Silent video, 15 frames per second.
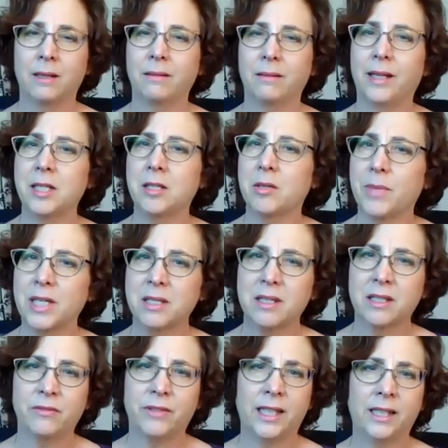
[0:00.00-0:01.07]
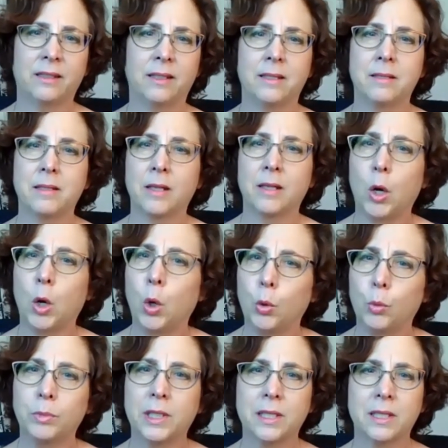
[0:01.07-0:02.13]
like domestic violence,
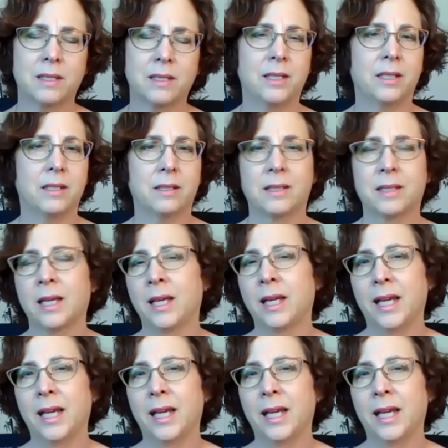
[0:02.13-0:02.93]
homelessness,